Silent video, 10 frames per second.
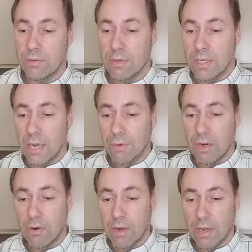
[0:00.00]
Get
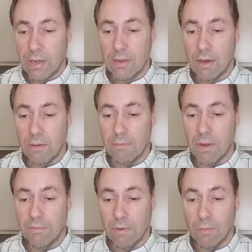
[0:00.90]
recurring income
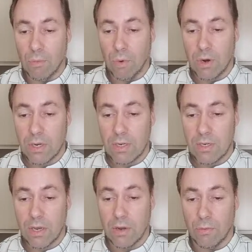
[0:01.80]
from work
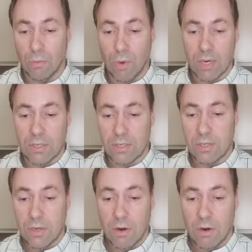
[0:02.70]
done once.